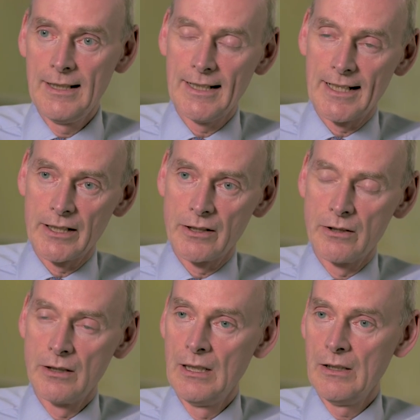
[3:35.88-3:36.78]

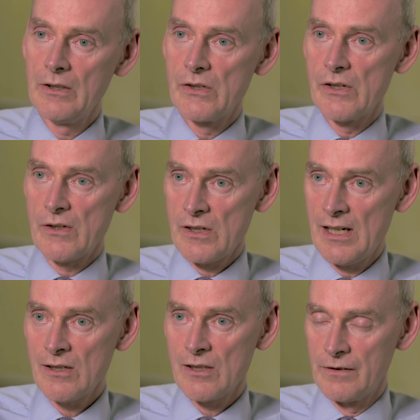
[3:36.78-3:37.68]
and the
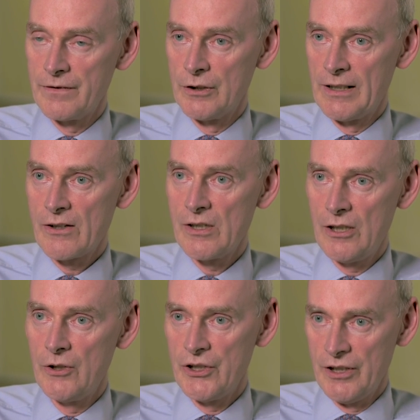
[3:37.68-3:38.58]
success of your
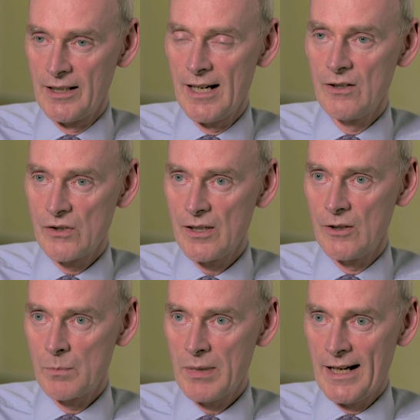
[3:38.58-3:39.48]
execution against
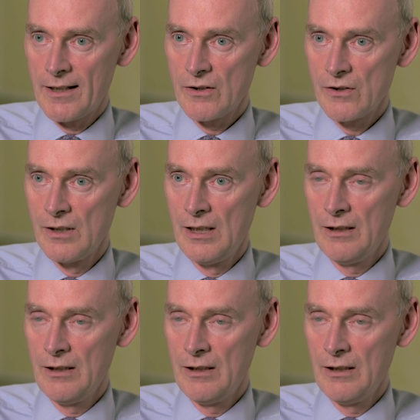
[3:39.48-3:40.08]
those plans,